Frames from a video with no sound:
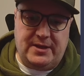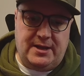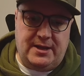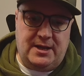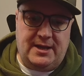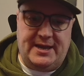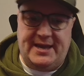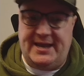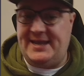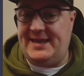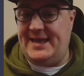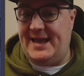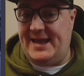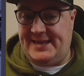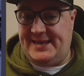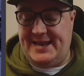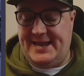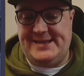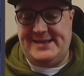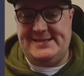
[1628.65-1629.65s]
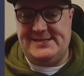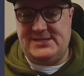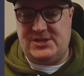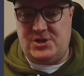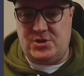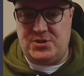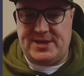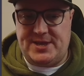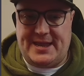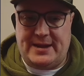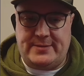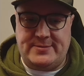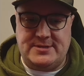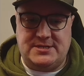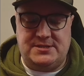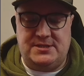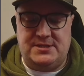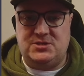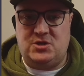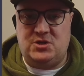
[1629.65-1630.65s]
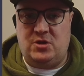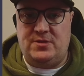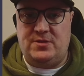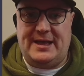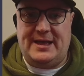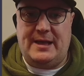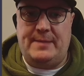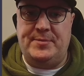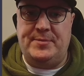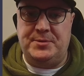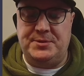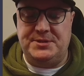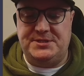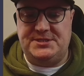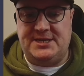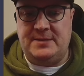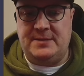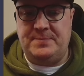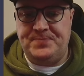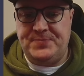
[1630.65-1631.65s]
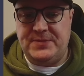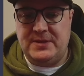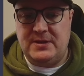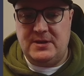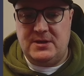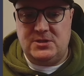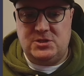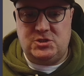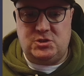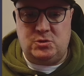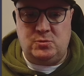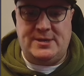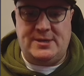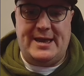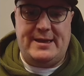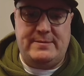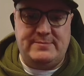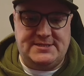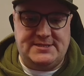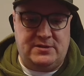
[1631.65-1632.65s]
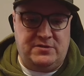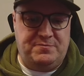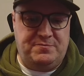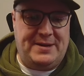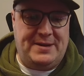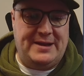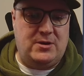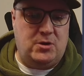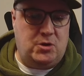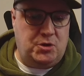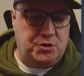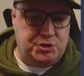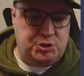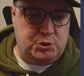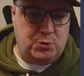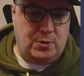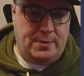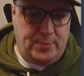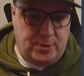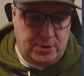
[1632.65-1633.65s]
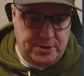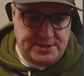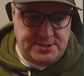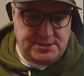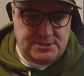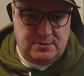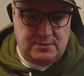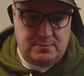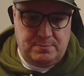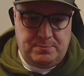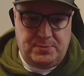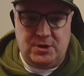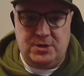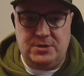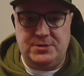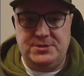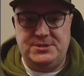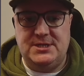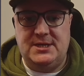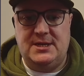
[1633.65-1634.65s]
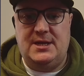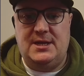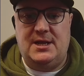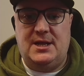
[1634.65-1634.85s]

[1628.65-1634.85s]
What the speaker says: again, he's another character that's got that ability to get himself back onto a point, but